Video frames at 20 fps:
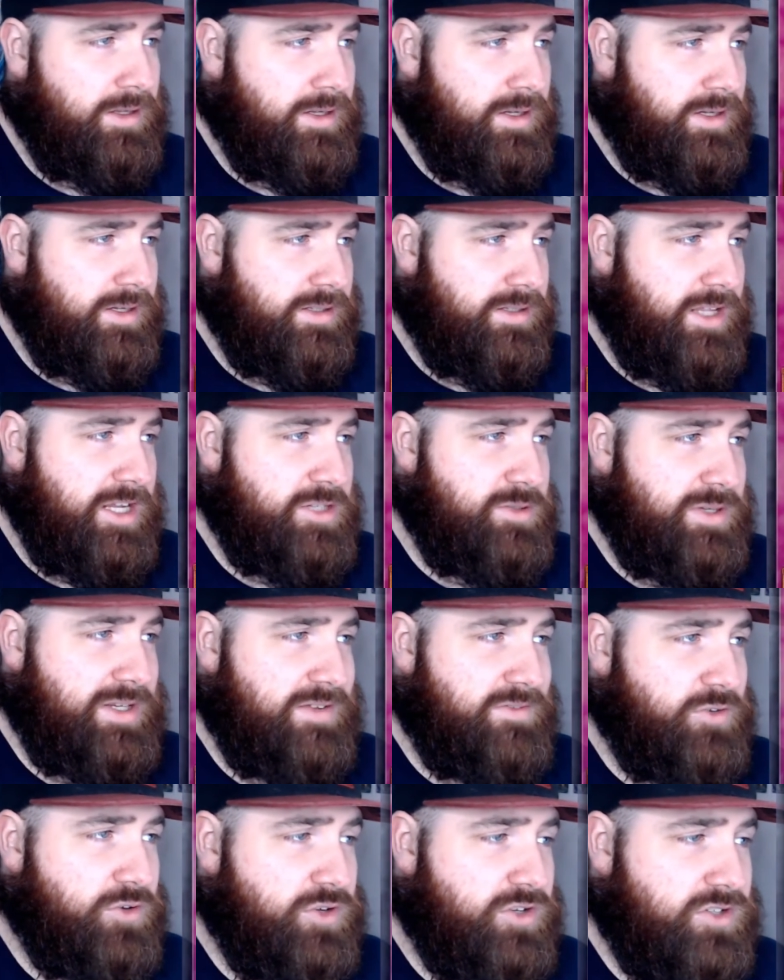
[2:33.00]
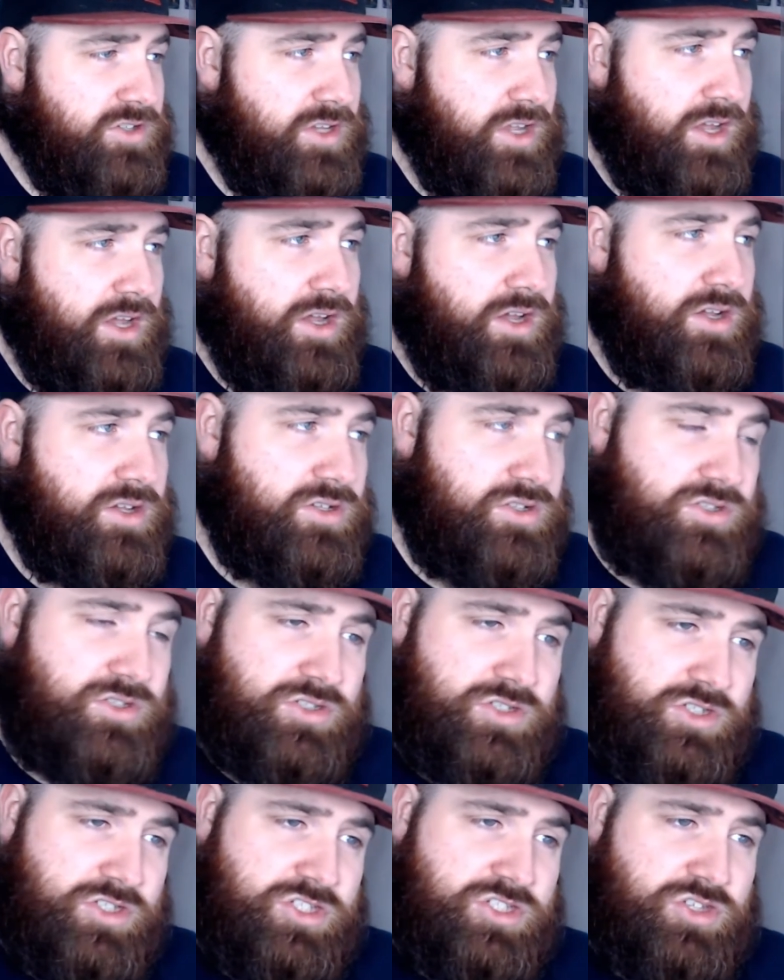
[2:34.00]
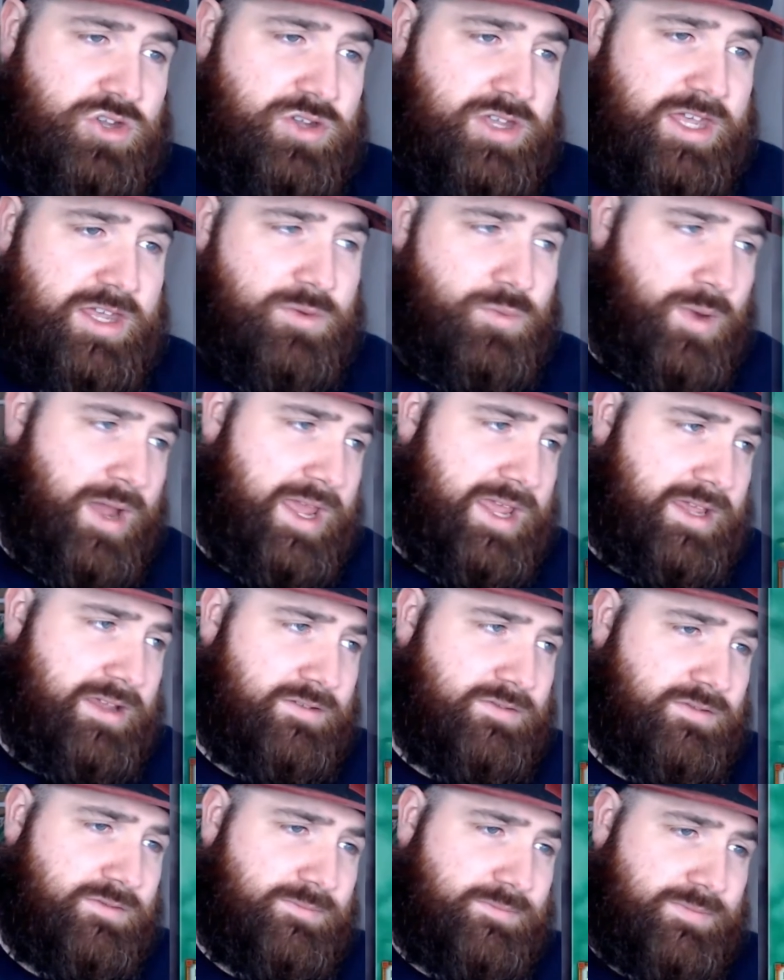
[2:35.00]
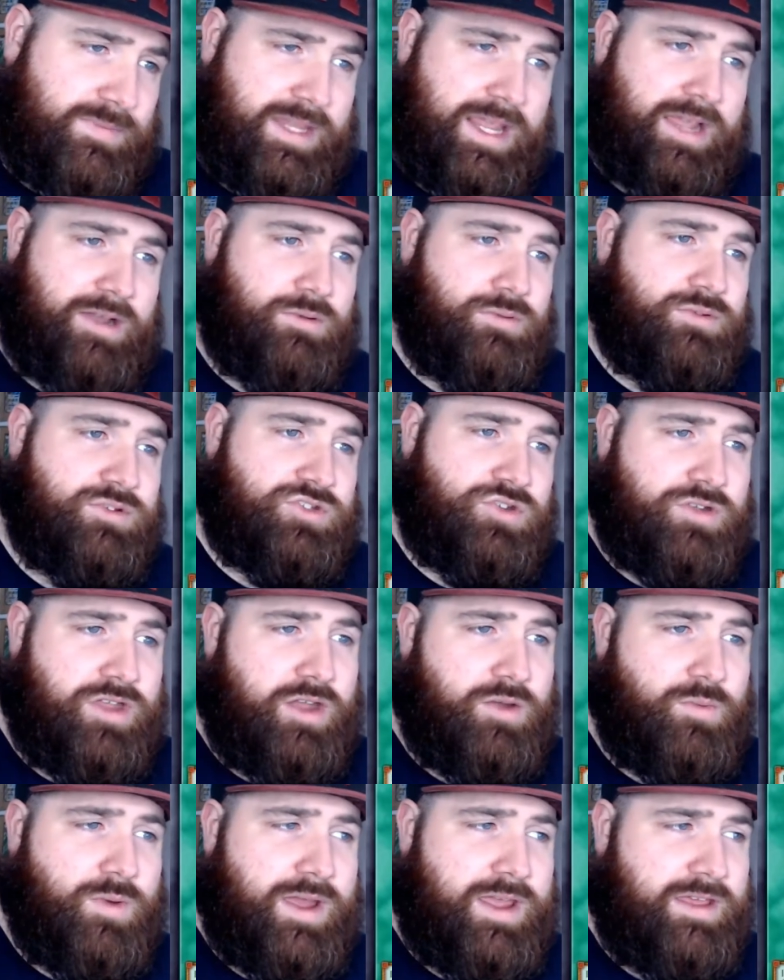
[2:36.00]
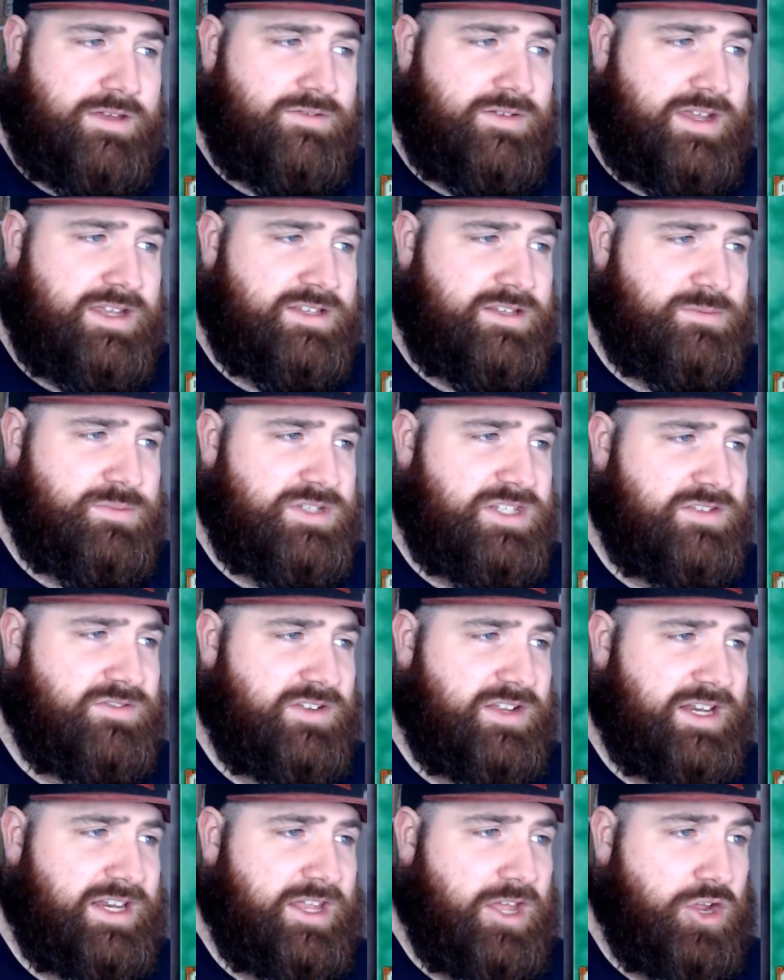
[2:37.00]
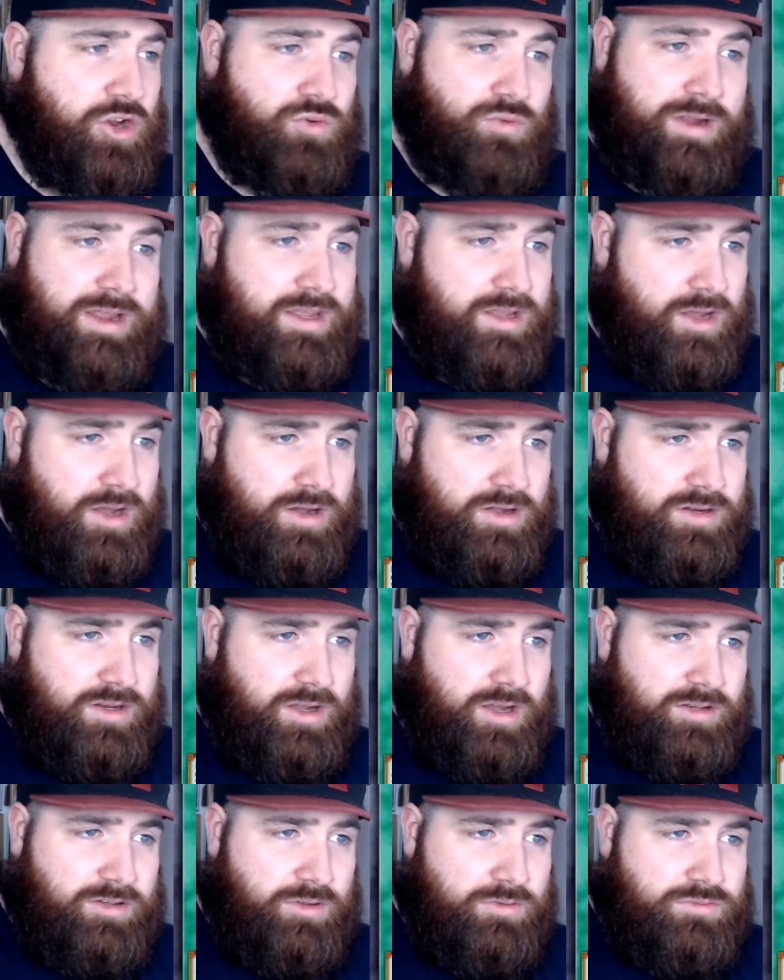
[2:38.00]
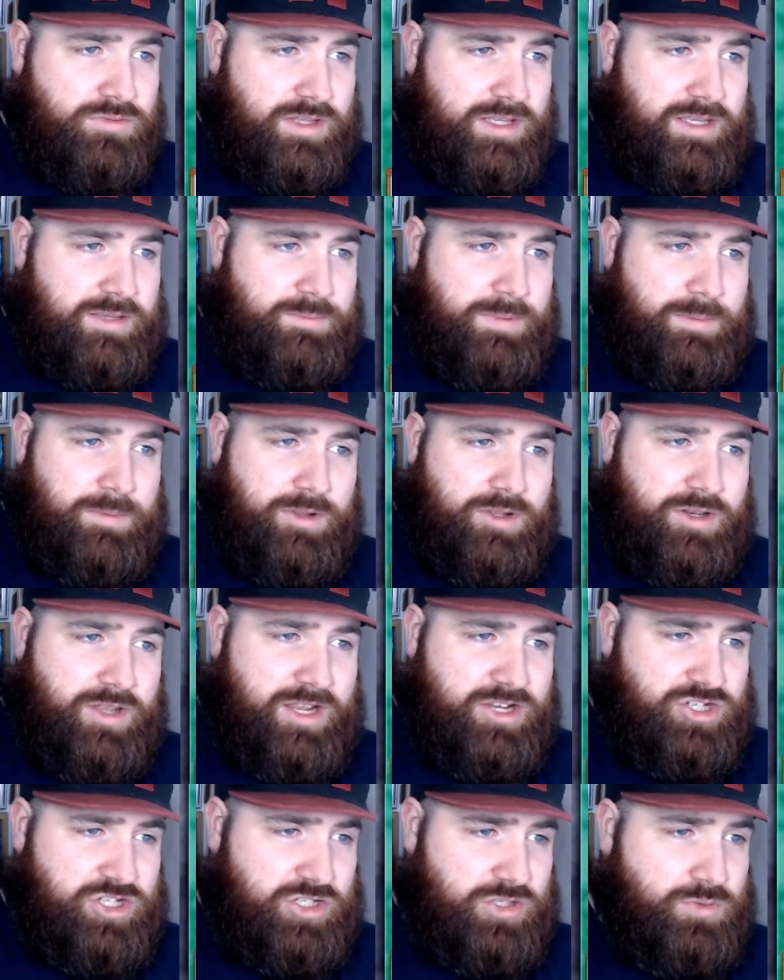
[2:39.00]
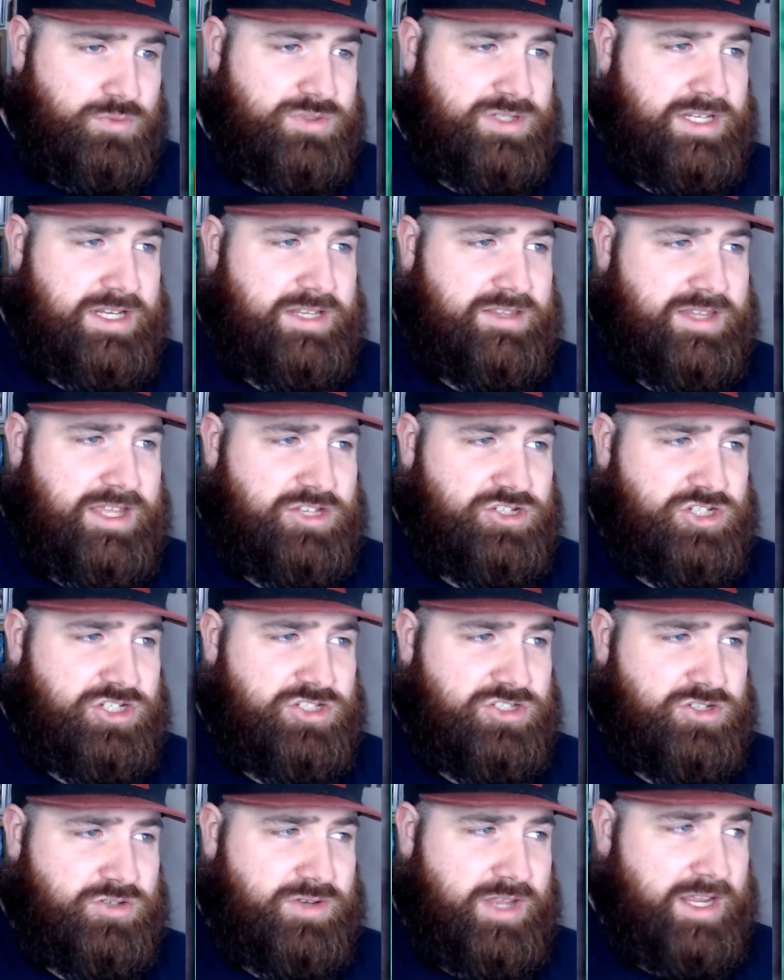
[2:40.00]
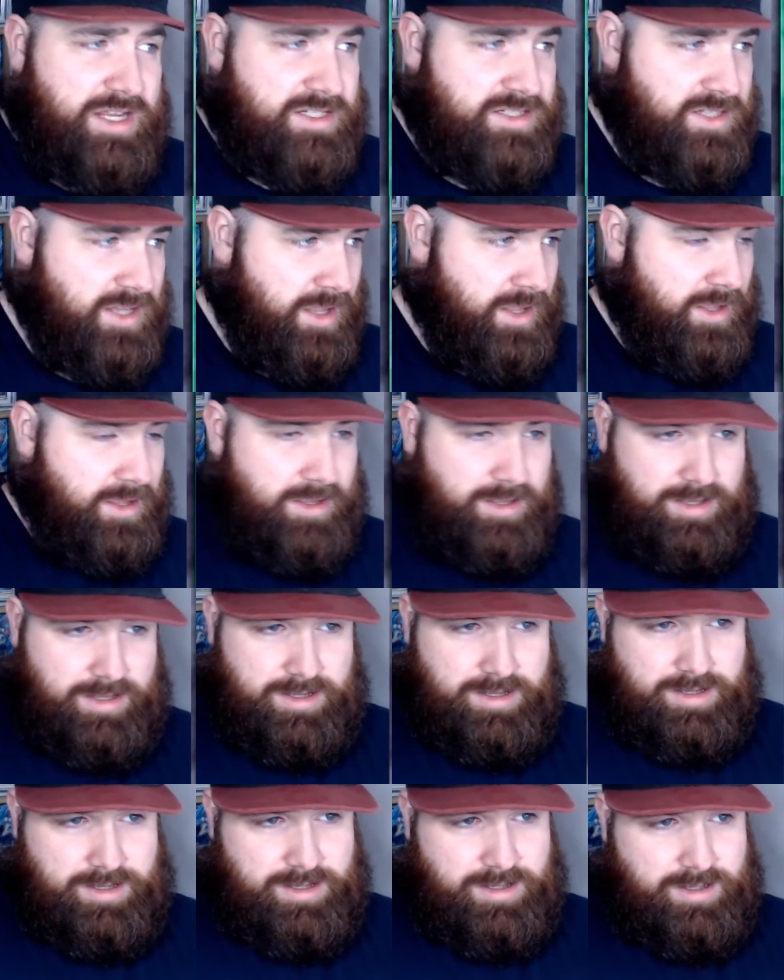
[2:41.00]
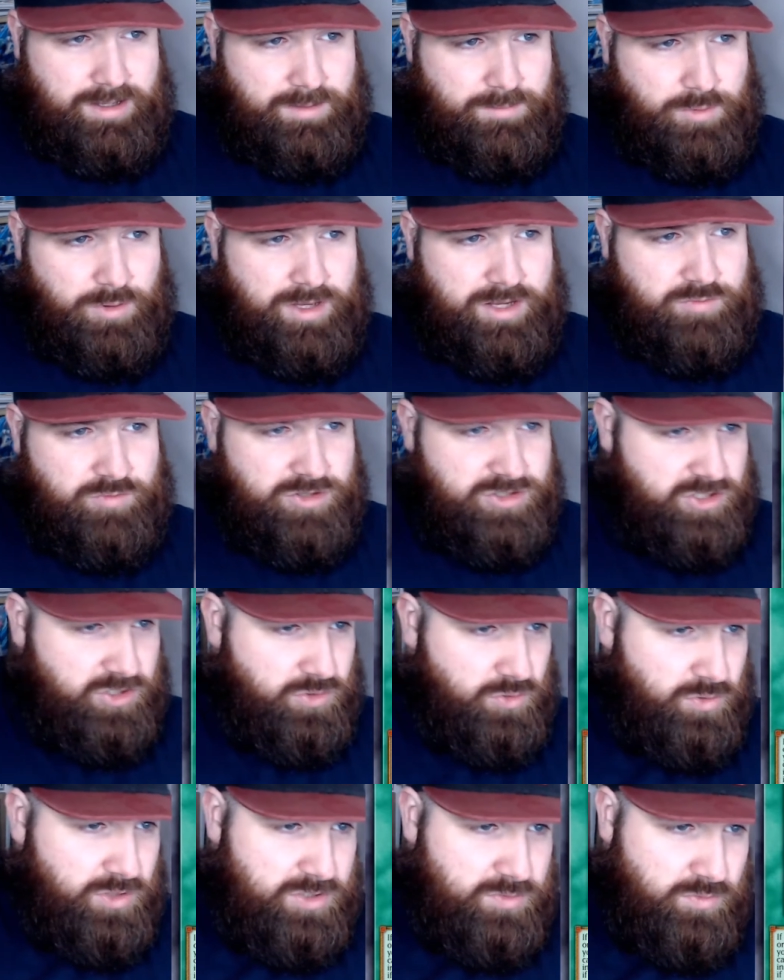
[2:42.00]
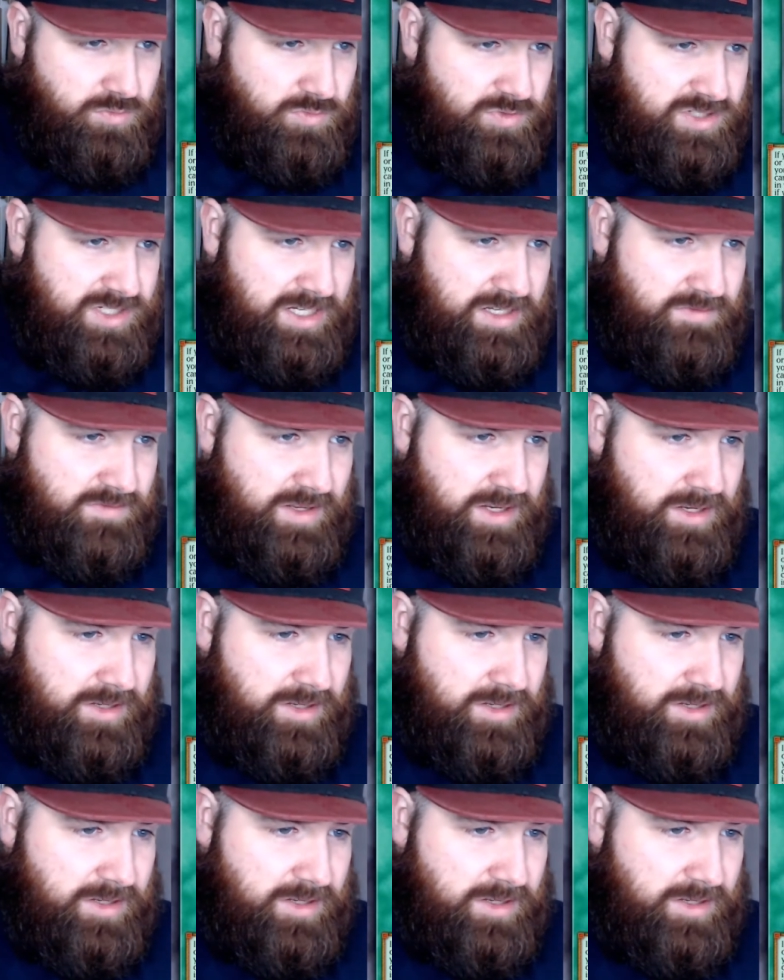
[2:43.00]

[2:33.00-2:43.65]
Next, we can have a look at Psychic Wave. Now, Psychic Wave isn't specifically a great card. I don't think people are going to actually use it in their Jinzo decks. But in Rise of the Duelist, we're receiving